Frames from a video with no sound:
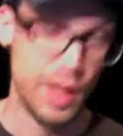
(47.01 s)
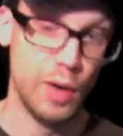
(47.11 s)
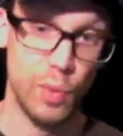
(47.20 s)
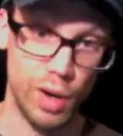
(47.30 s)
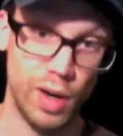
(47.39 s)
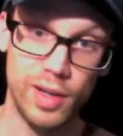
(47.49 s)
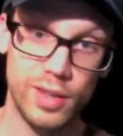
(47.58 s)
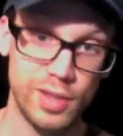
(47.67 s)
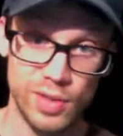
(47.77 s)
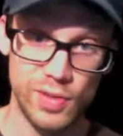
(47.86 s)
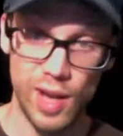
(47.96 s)
work
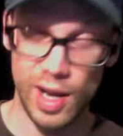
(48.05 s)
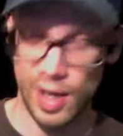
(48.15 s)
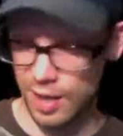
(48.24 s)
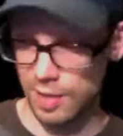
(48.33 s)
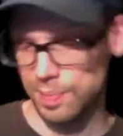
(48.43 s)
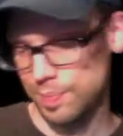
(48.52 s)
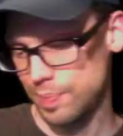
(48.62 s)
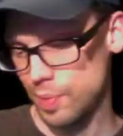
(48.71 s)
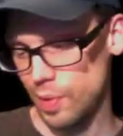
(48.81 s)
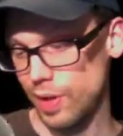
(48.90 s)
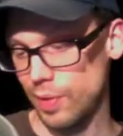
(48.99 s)
just fine. I can
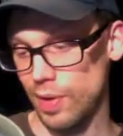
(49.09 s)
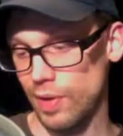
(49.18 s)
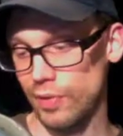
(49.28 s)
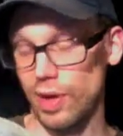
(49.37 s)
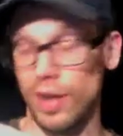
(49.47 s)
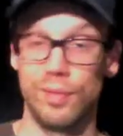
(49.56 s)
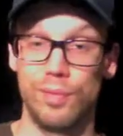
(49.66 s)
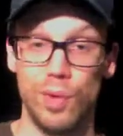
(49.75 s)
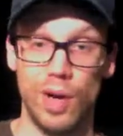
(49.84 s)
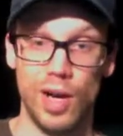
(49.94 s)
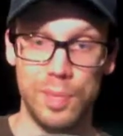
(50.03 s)
point it wherever I
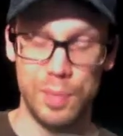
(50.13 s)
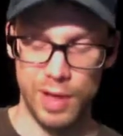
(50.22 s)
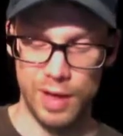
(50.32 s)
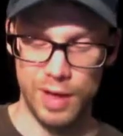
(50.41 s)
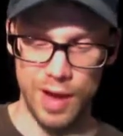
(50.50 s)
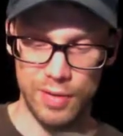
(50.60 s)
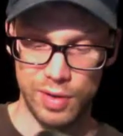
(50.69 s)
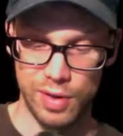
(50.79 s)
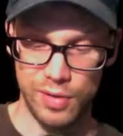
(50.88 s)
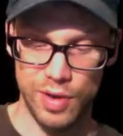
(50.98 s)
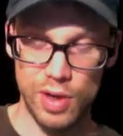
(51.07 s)
want. But
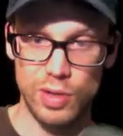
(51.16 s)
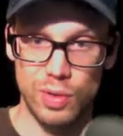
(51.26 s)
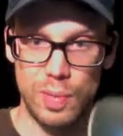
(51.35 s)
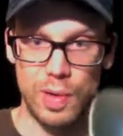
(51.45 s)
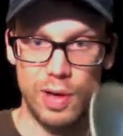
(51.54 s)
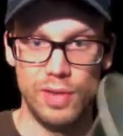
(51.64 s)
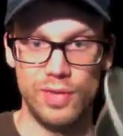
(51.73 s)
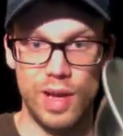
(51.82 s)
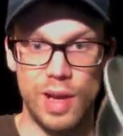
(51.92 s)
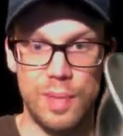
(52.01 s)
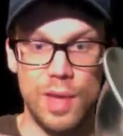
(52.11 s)
after a very short period of
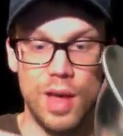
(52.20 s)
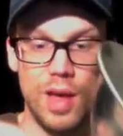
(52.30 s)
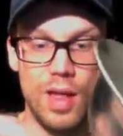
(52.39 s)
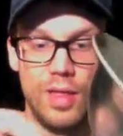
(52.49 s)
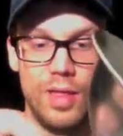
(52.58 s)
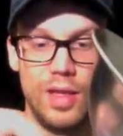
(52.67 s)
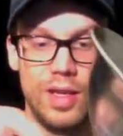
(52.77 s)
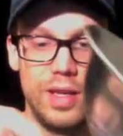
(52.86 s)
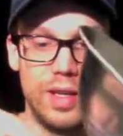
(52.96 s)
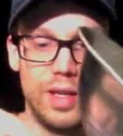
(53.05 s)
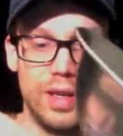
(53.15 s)
time,
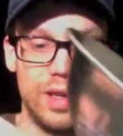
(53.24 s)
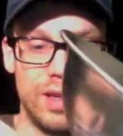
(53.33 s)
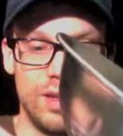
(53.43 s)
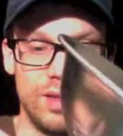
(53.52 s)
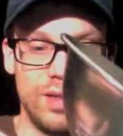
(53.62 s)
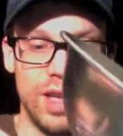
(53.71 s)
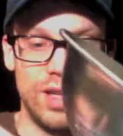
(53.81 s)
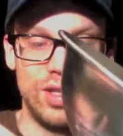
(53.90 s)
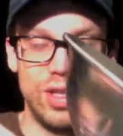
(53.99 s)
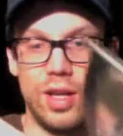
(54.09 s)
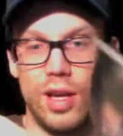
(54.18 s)
the
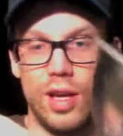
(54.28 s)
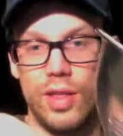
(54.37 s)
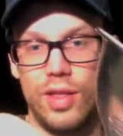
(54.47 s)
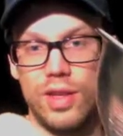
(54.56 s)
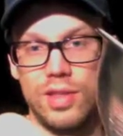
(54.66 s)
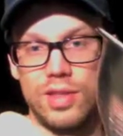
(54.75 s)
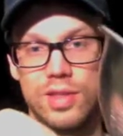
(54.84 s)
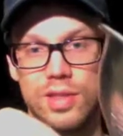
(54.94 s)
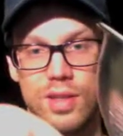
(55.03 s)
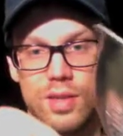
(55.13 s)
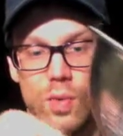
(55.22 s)
tension on this
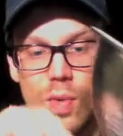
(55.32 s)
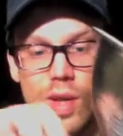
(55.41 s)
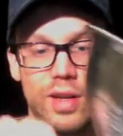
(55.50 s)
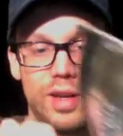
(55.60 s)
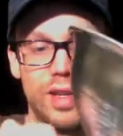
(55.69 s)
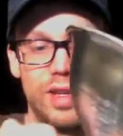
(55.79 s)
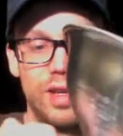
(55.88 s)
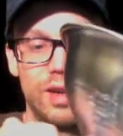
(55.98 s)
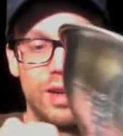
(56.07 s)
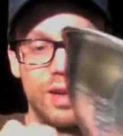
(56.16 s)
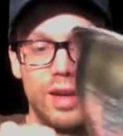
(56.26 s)
wing nut here,